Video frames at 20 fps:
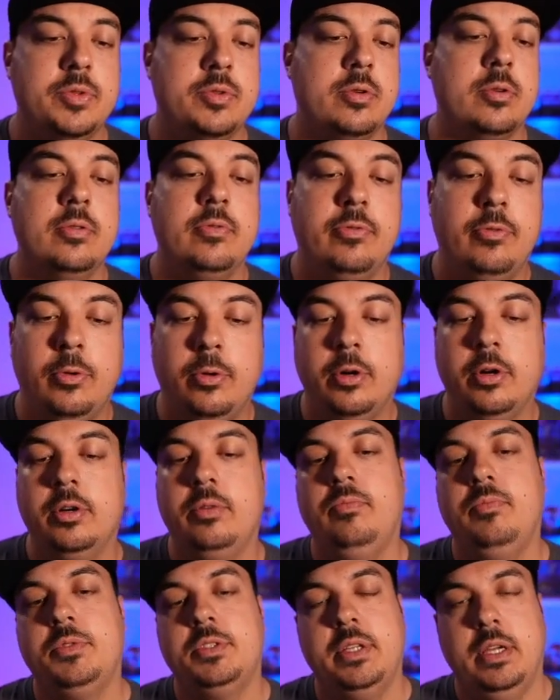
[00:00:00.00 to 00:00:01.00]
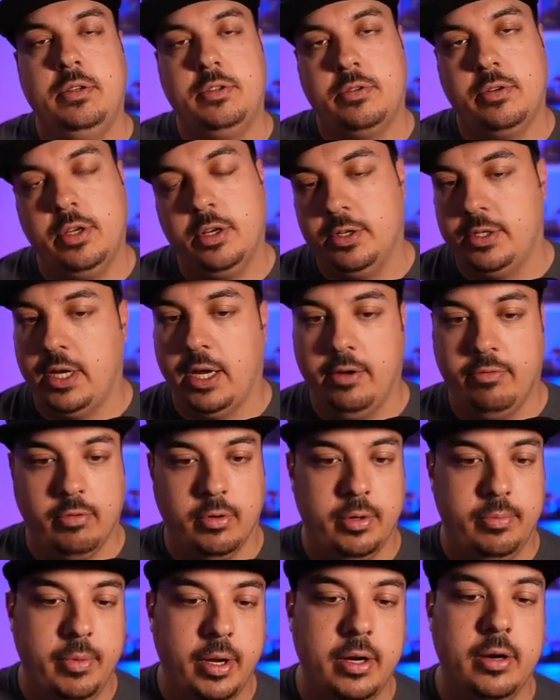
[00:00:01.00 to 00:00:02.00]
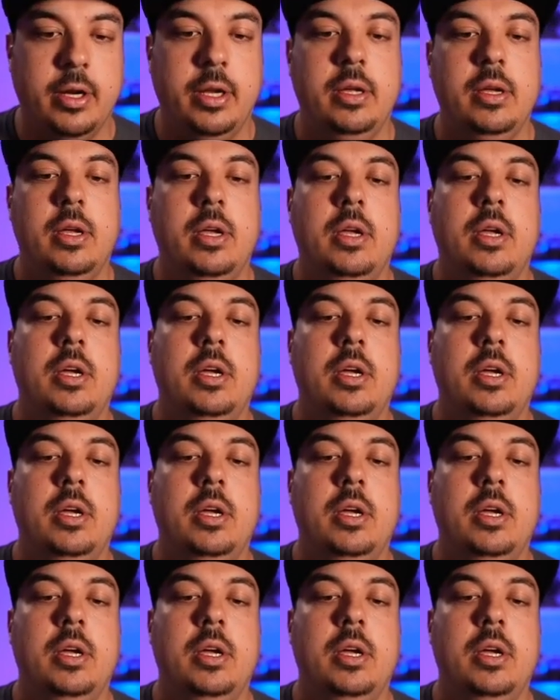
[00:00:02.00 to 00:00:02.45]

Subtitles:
Turn 4, Sentry or Typhoid Mary.